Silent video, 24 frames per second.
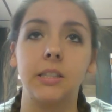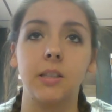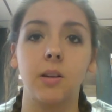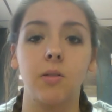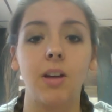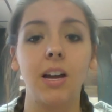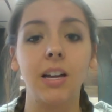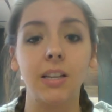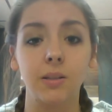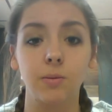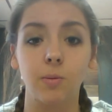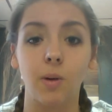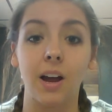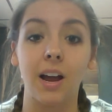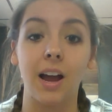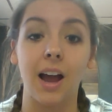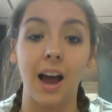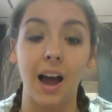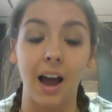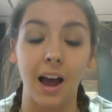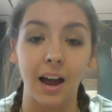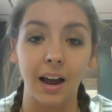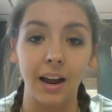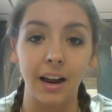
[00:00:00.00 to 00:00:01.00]
And so that's
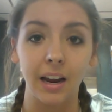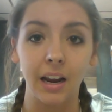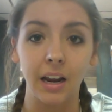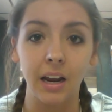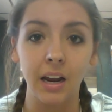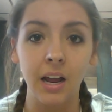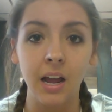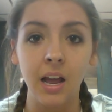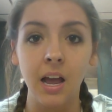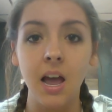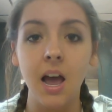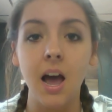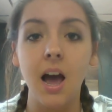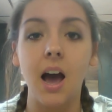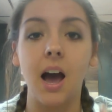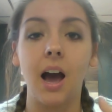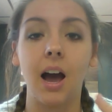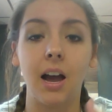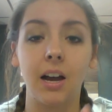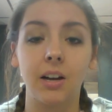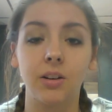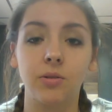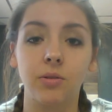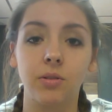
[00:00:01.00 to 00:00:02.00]
why I
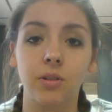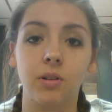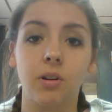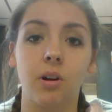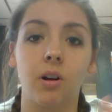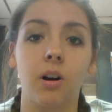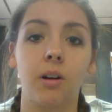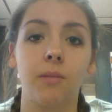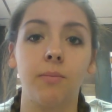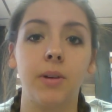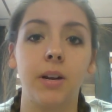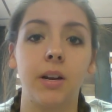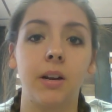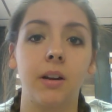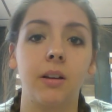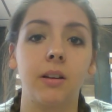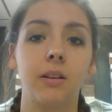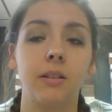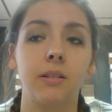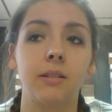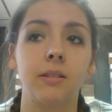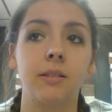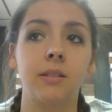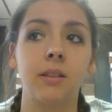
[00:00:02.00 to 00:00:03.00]
joined the Guard,
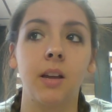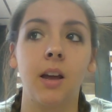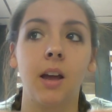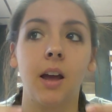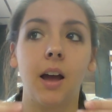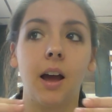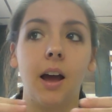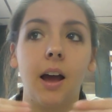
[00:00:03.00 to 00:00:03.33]
because